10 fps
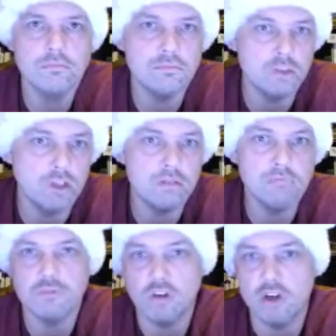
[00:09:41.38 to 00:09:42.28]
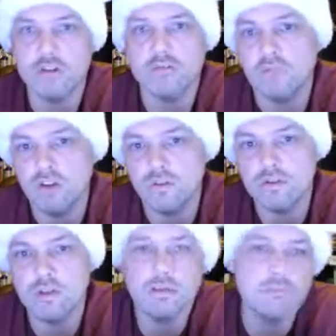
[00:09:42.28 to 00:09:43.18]
son, daughter, other
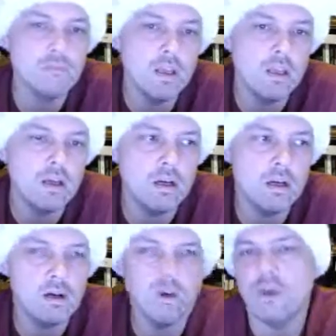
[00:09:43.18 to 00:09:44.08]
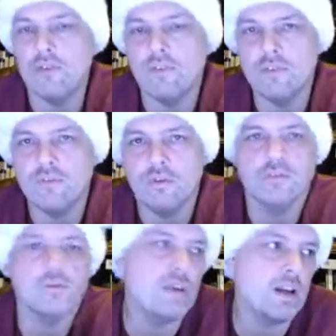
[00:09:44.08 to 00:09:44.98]
son, all have
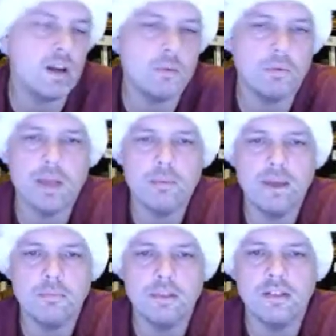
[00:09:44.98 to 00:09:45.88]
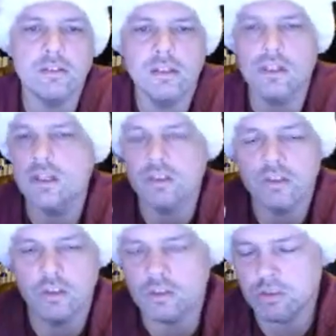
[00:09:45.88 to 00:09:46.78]
iPhones. We've got a couple iPad minis.
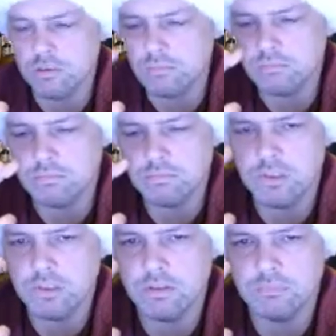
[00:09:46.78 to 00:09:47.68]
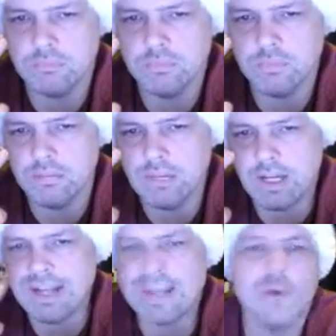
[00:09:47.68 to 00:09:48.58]
So there's,
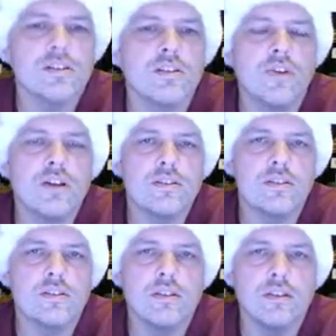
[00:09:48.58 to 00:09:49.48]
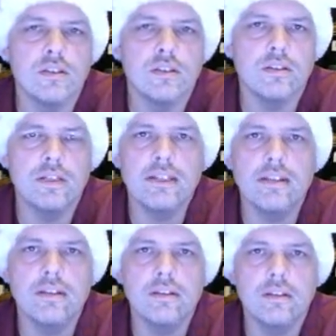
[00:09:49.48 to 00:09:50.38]
iOS devices that
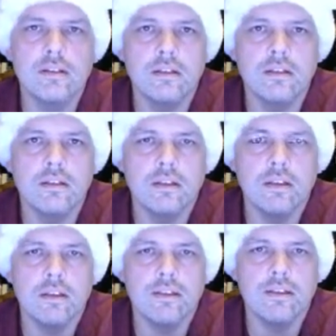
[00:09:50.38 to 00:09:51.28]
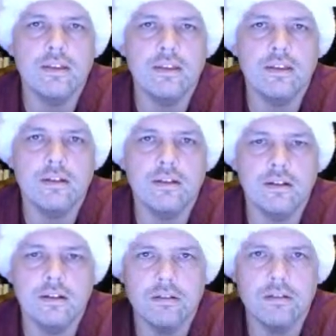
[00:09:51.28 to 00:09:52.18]
need the
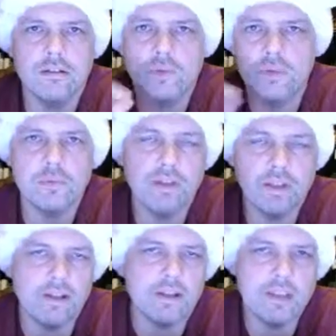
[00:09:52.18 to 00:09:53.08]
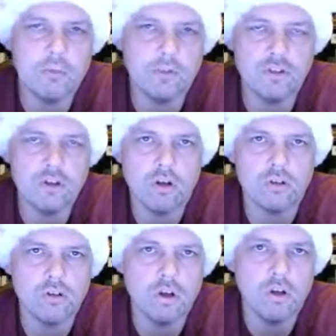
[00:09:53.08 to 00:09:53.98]
USB to lightning cable to
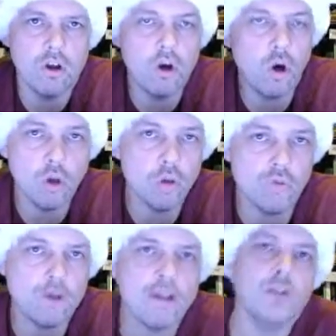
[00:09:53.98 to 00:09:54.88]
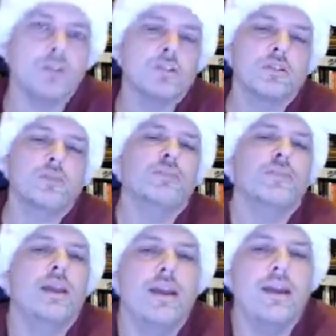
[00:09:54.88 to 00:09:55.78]
charge all over my house.
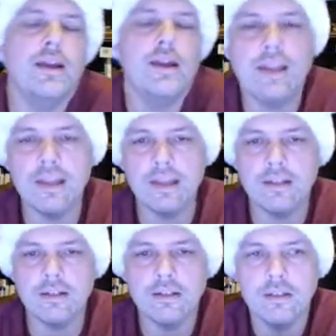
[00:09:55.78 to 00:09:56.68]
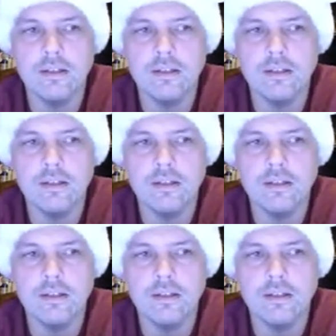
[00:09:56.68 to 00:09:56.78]
And